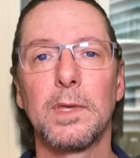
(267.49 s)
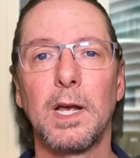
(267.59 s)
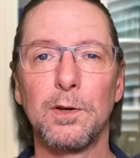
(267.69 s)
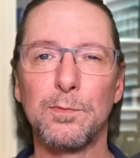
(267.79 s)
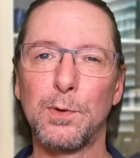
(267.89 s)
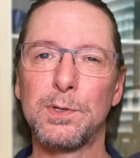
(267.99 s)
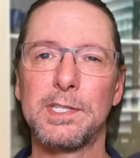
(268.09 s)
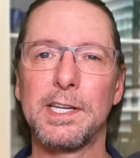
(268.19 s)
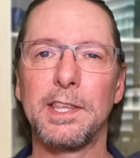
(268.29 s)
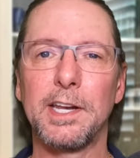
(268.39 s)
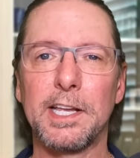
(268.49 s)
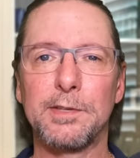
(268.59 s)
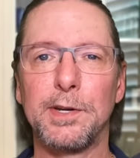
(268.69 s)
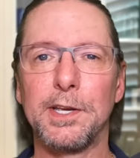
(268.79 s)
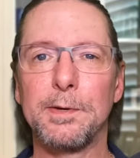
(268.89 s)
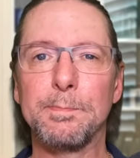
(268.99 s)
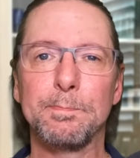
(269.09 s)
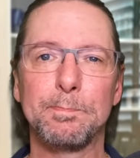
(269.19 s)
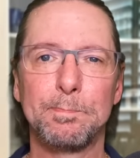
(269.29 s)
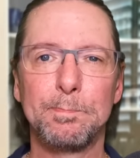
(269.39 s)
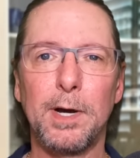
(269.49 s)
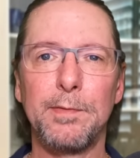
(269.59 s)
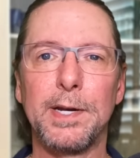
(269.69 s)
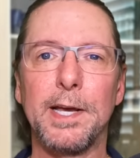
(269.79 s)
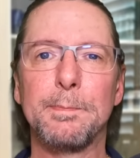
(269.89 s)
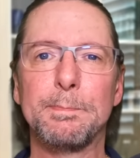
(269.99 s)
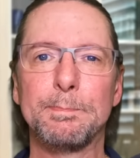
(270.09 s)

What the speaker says: I look forward to seeing you in the next video. Bye for now.